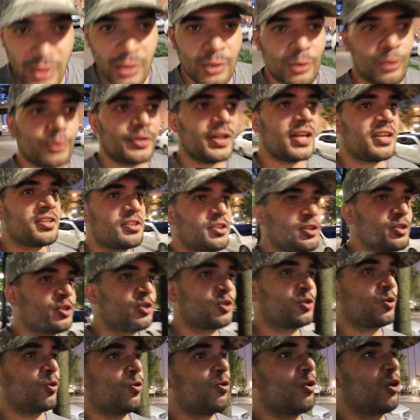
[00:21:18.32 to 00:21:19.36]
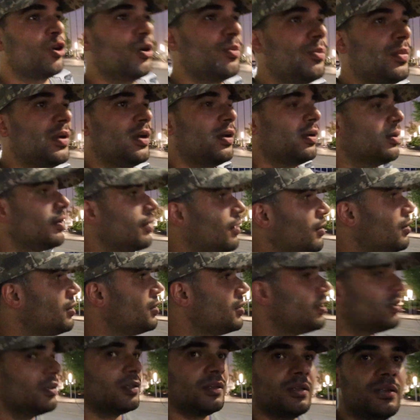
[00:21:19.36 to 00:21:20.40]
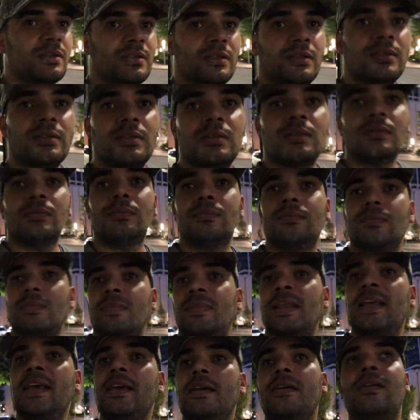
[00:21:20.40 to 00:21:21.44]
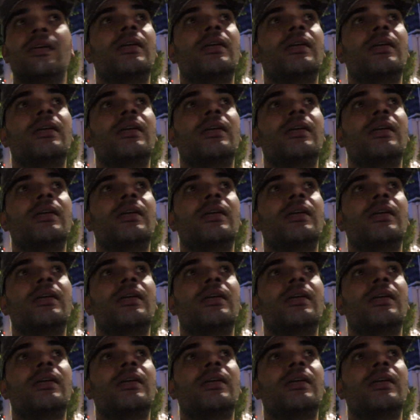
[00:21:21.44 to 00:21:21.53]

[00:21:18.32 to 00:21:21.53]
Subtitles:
little Desert Storm thing